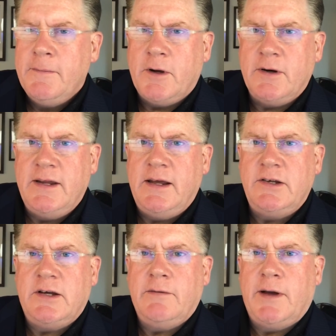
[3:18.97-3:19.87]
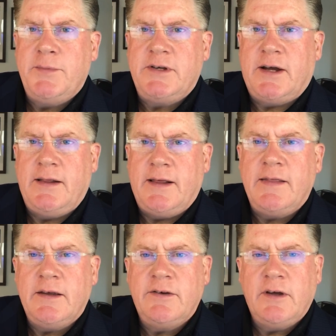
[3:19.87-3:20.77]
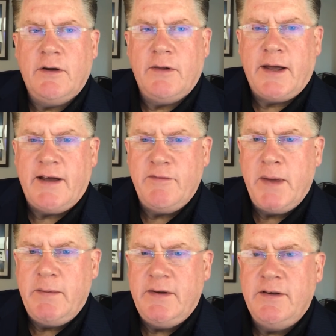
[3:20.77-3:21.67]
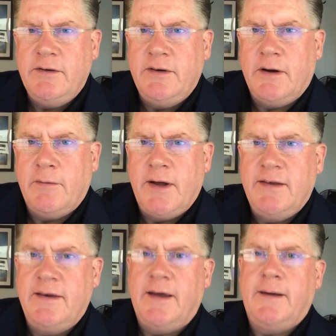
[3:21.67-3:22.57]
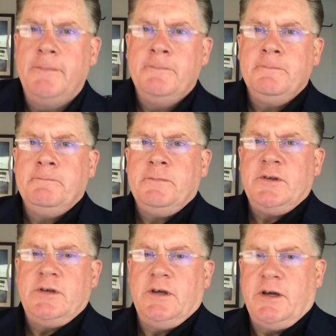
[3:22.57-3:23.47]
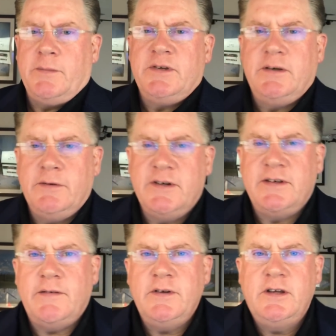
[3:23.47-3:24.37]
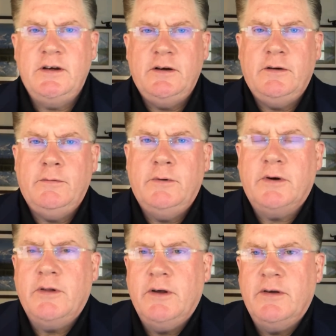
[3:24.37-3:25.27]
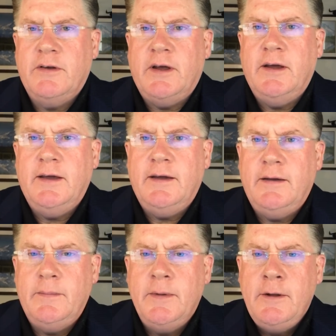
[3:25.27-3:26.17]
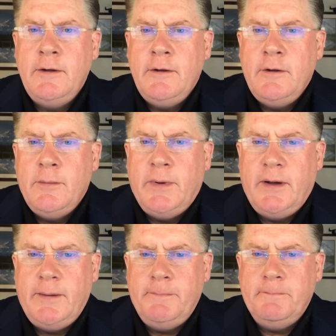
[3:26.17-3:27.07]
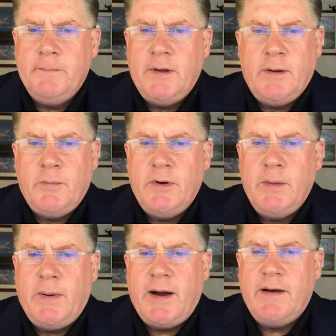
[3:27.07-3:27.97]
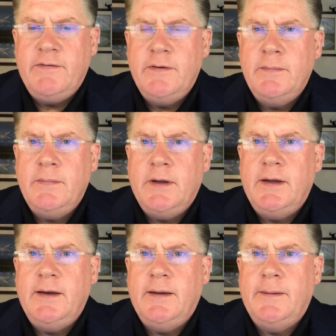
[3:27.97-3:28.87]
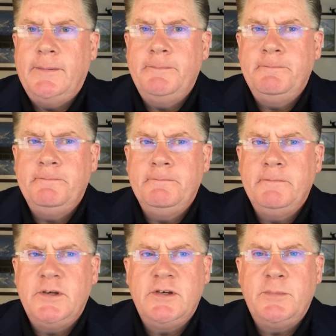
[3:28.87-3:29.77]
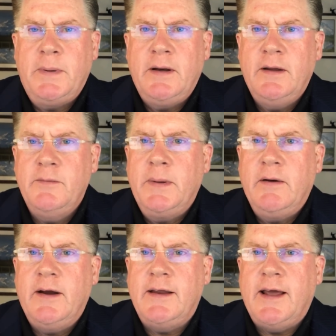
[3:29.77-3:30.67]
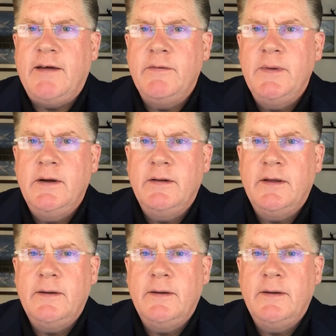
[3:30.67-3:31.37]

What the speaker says: our DHA website, and that thing should go live maybe Tuesday or Wednesday. So you can come see what a 17-year-old work looks like. But I'm really proud of him, and it's been great to have him here